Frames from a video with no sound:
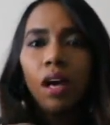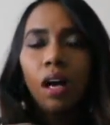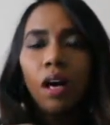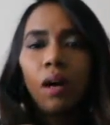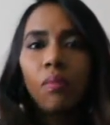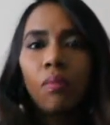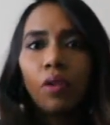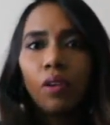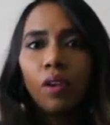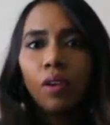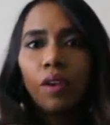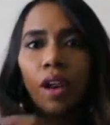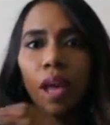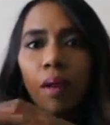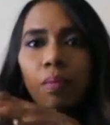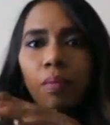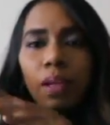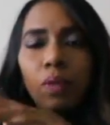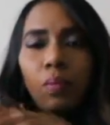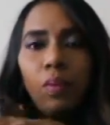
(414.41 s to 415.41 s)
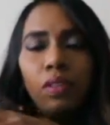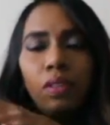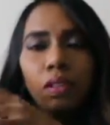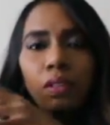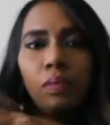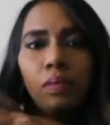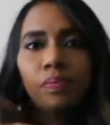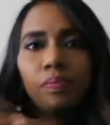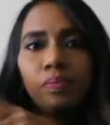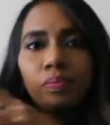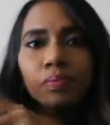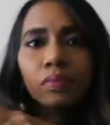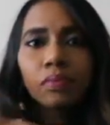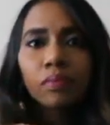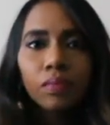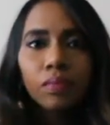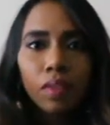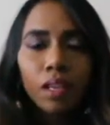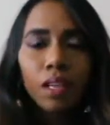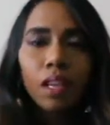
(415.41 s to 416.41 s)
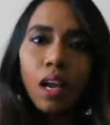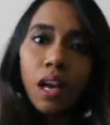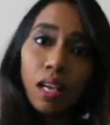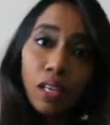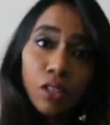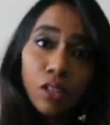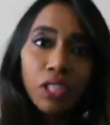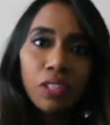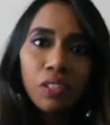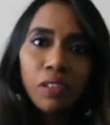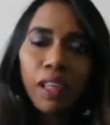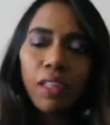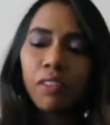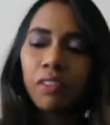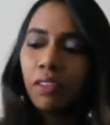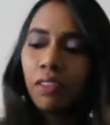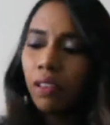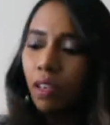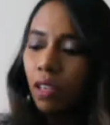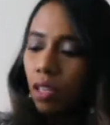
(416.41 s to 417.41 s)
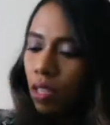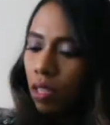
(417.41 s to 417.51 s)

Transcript: monogram and with the untreated leather.